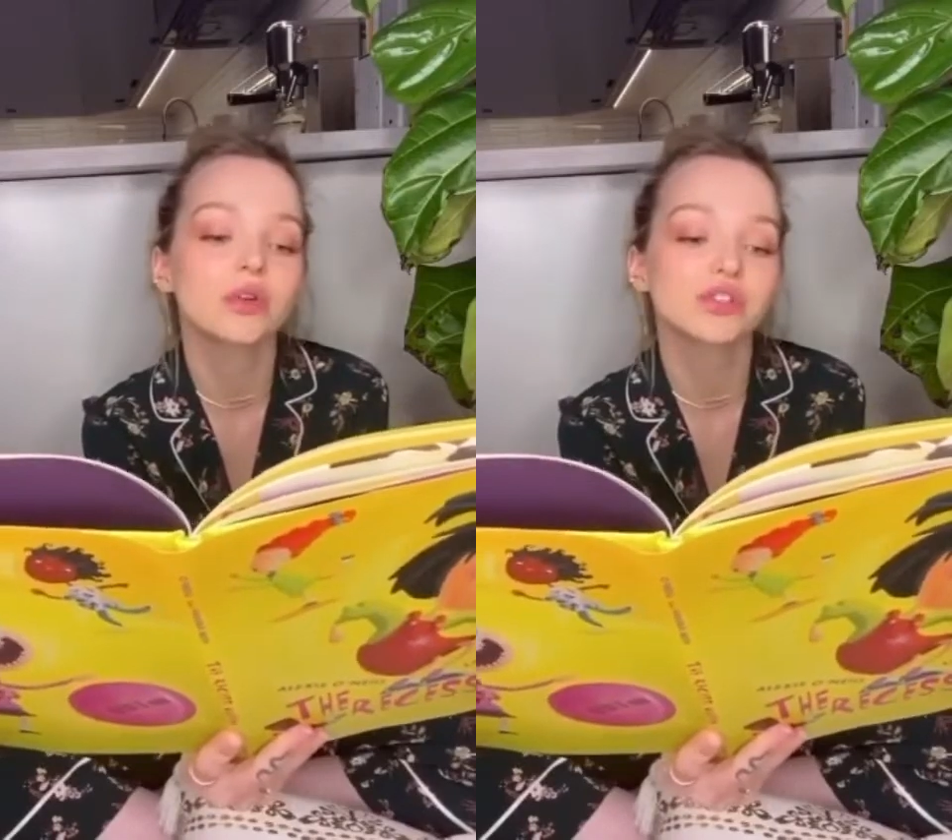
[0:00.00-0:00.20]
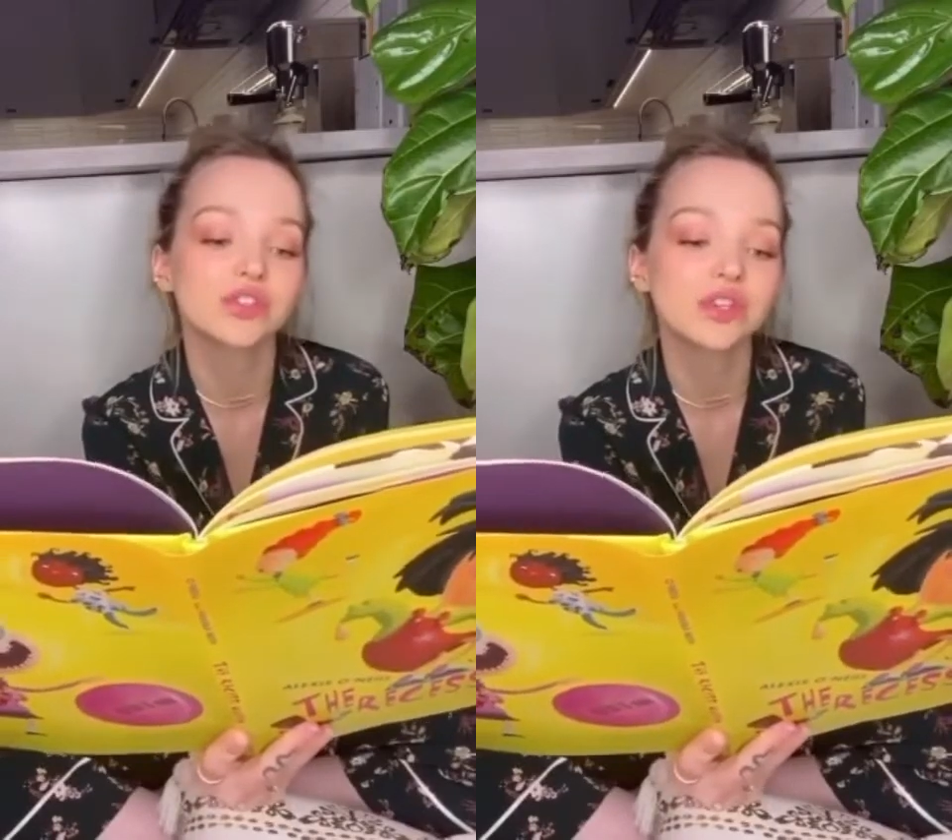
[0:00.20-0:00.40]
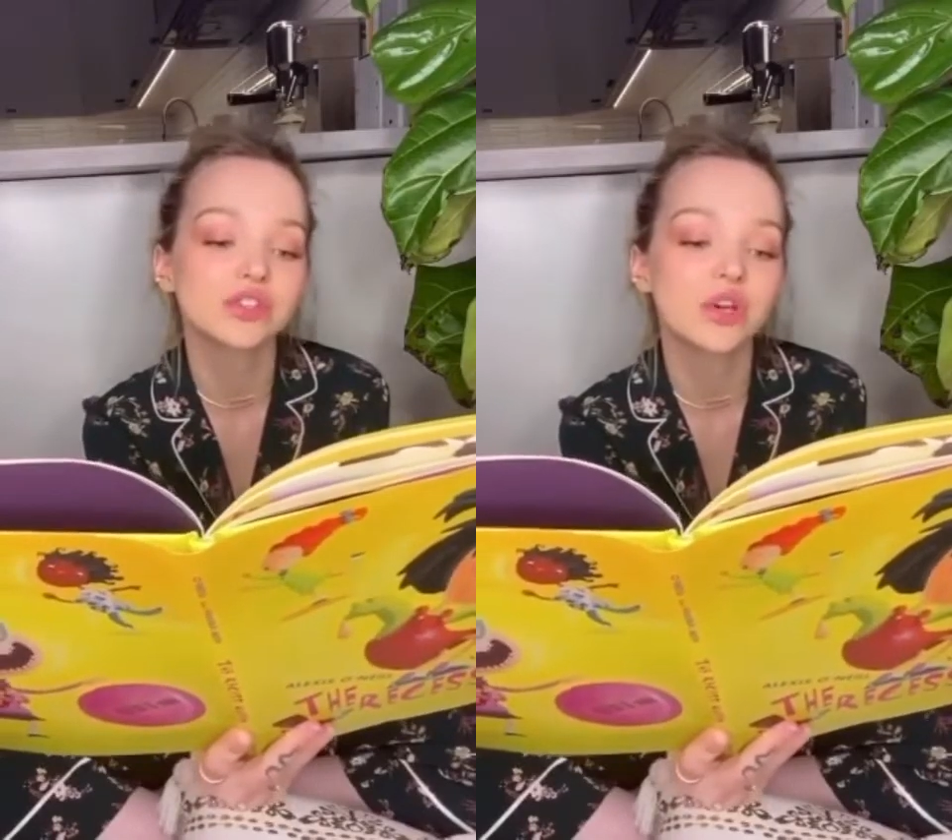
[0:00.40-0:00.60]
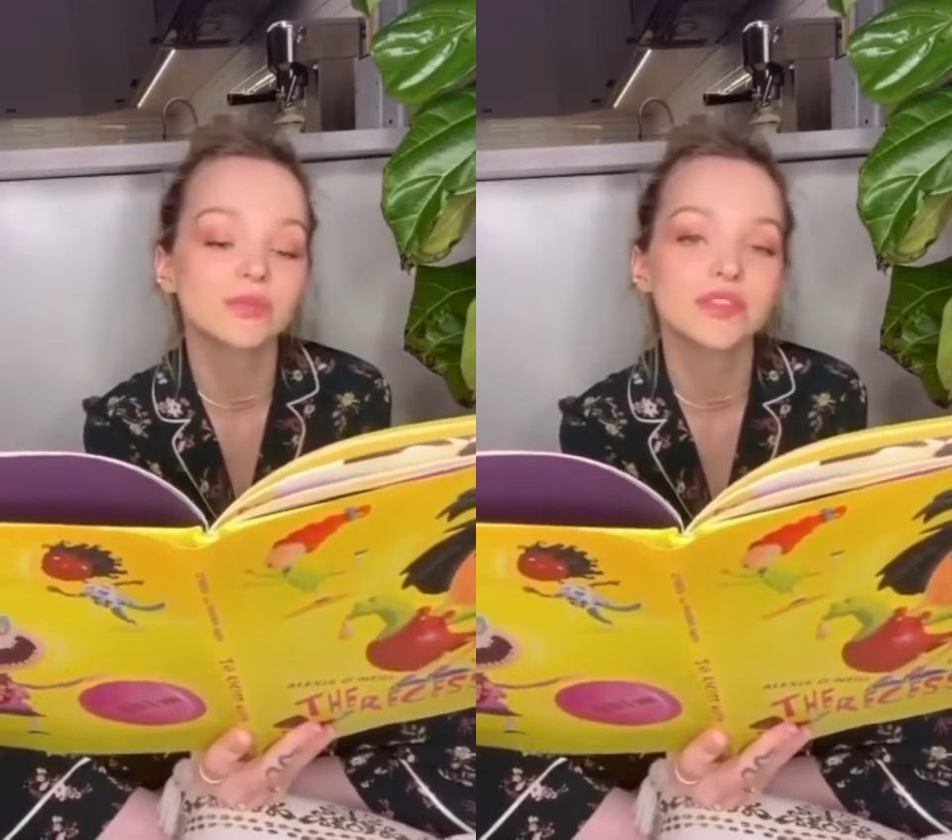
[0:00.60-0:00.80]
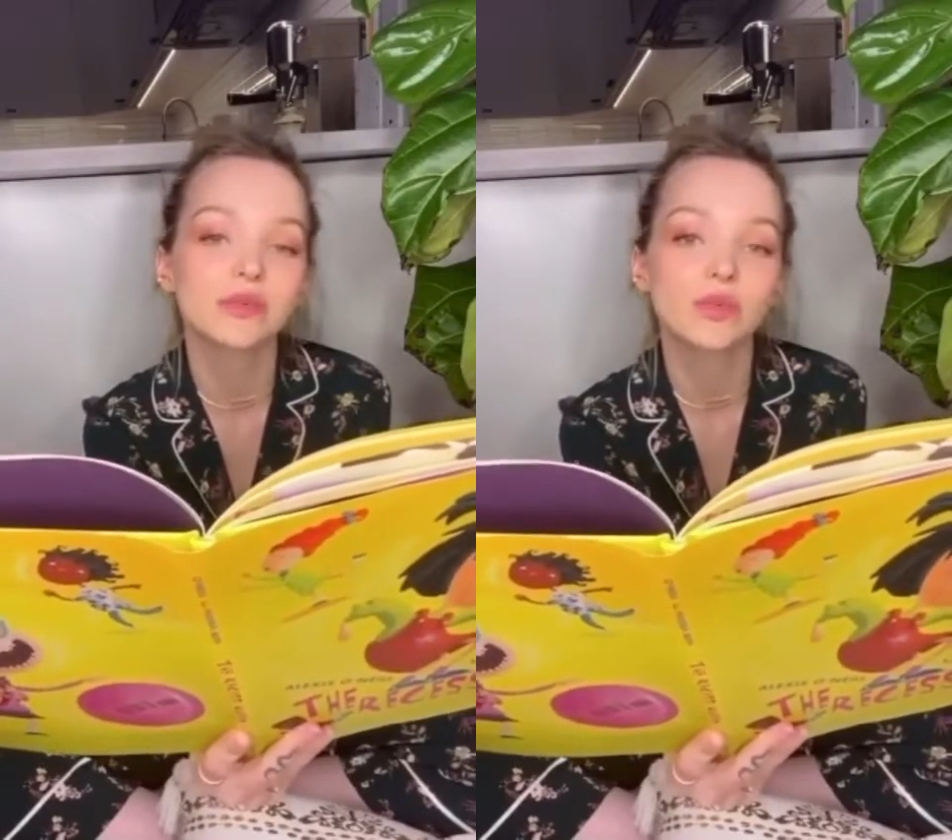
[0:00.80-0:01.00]
Jean jumped
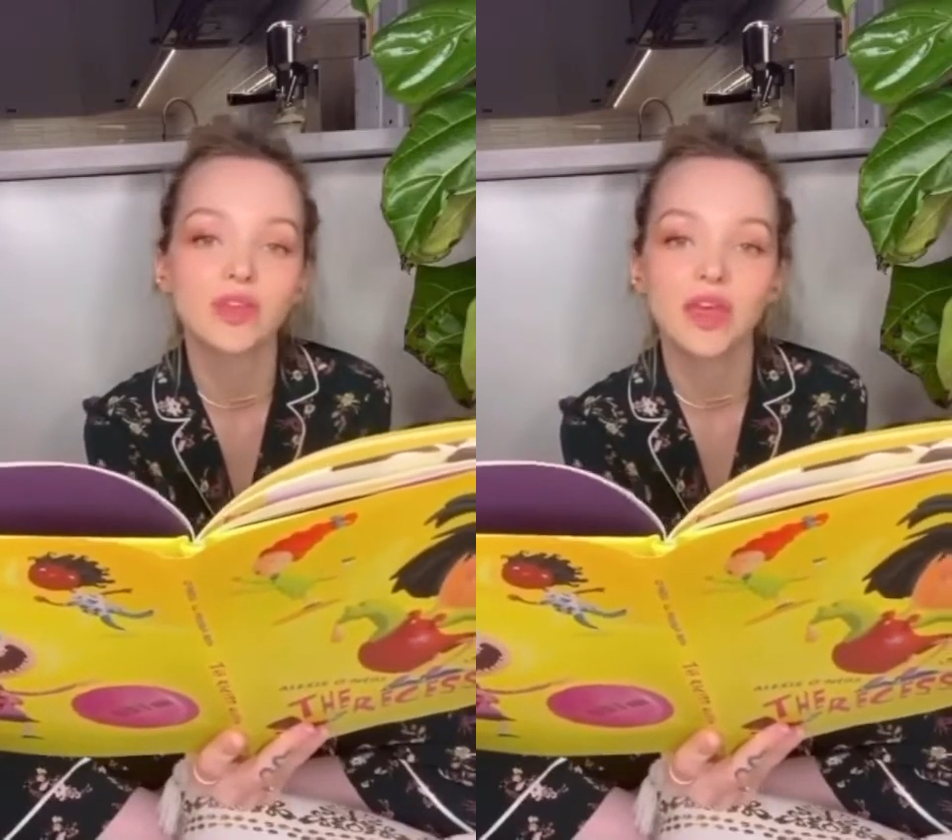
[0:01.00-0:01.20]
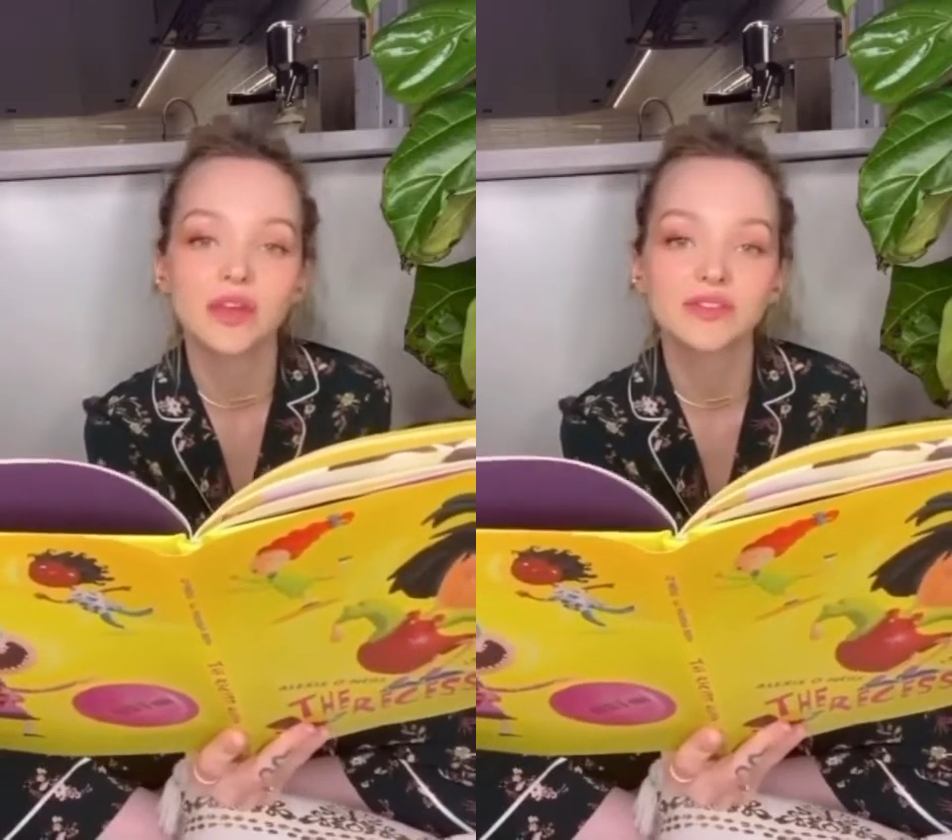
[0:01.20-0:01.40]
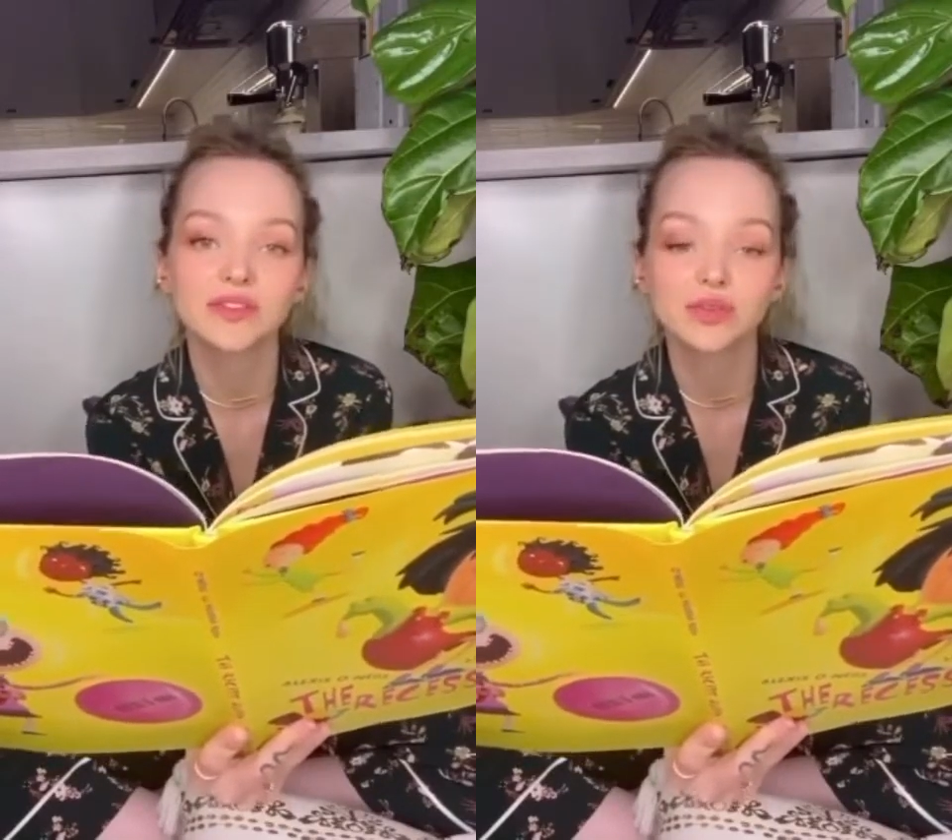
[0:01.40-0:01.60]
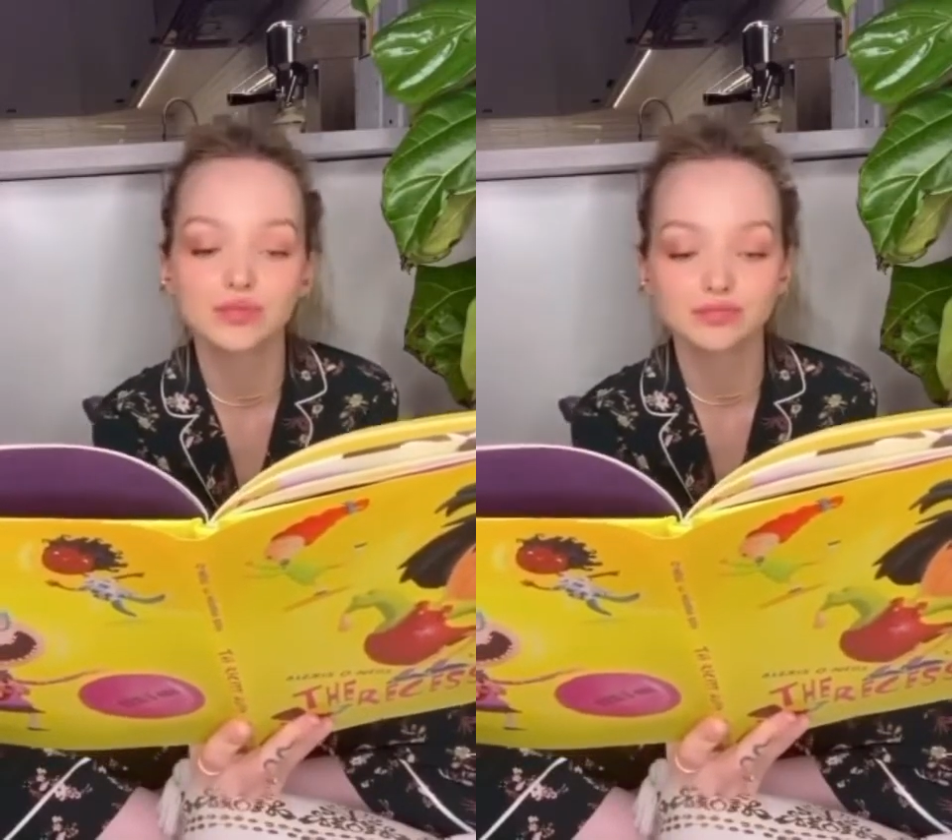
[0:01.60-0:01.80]
in with Katie Sue.